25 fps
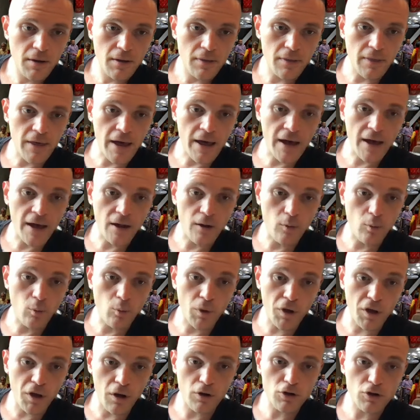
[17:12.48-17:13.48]
that
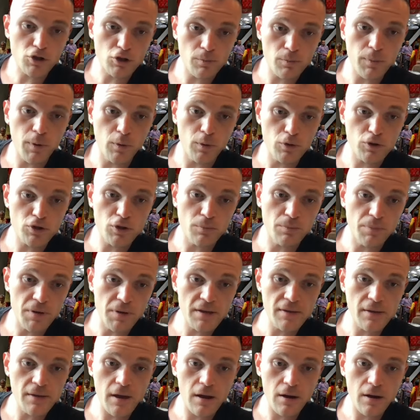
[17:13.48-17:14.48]
we are supposed to
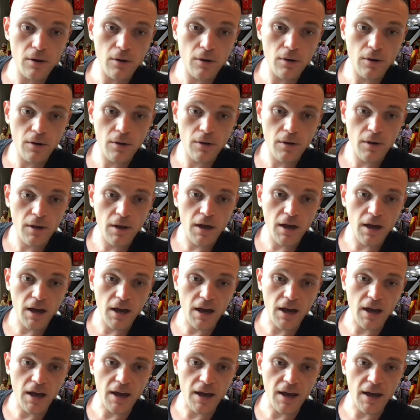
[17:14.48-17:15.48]
be there
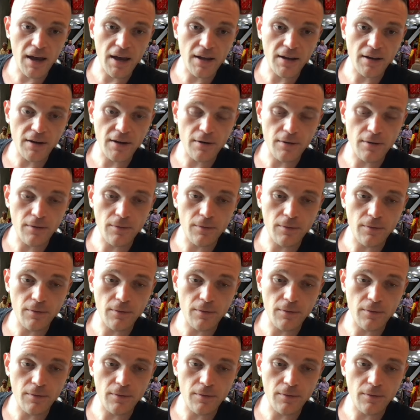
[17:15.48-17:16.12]
and